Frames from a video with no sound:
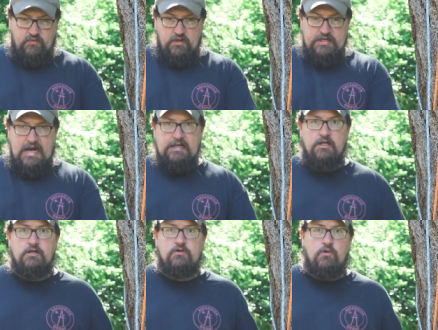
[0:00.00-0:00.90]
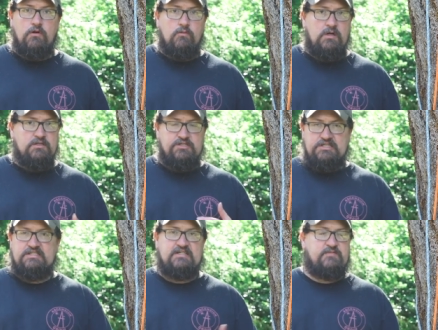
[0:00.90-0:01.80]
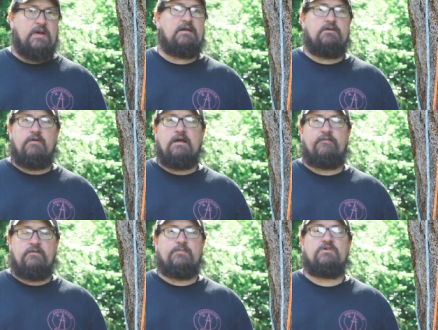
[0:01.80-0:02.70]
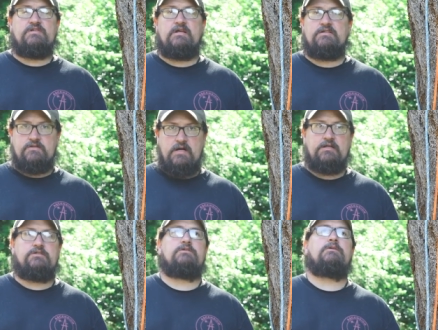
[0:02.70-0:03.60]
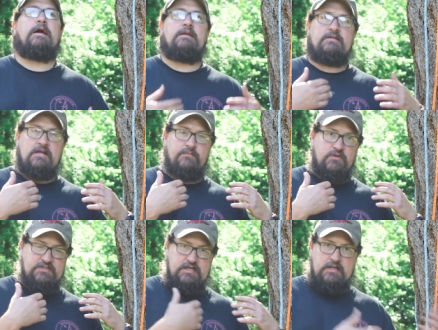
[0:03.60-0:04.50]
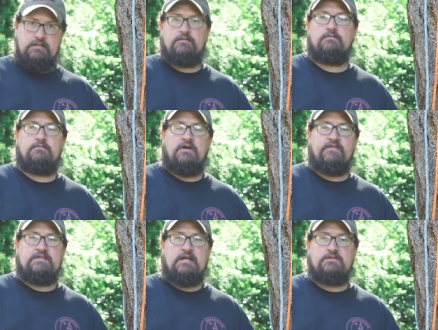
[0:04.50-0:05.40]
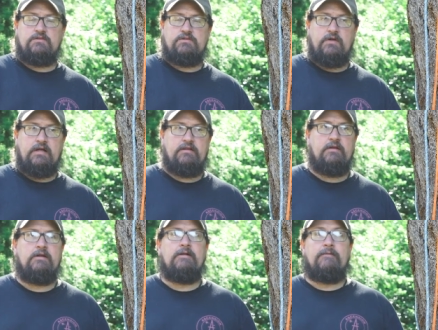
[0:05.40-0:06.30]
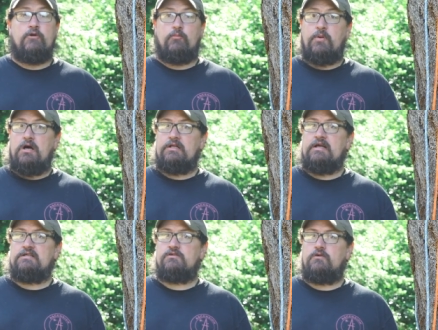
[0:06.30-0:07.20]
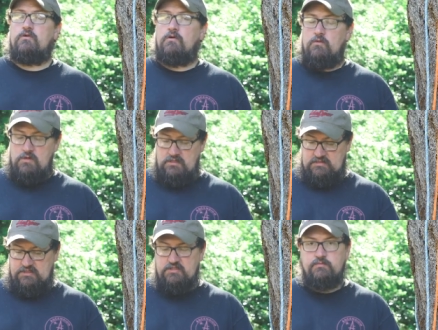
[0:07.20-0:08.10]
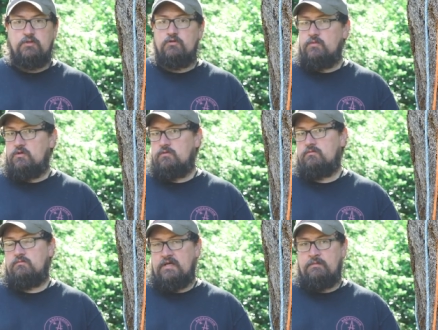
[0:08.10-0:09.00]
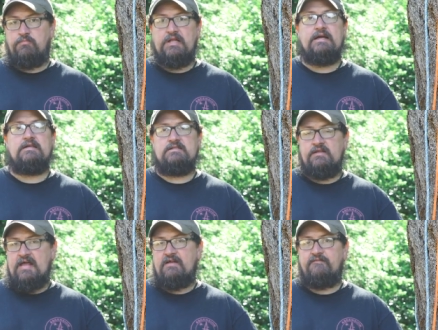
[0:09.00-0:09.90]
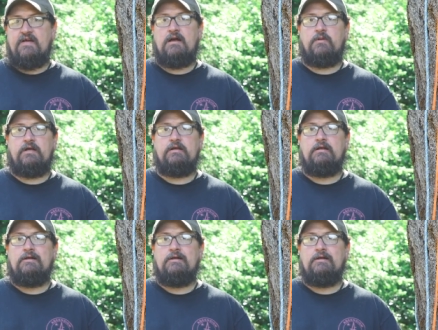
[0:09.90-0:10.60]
the nylon core ones, just expect around 3% stretch at 10% of the tensile strength. Your polyester core ones, such as Blue Moon and Blazed in that family,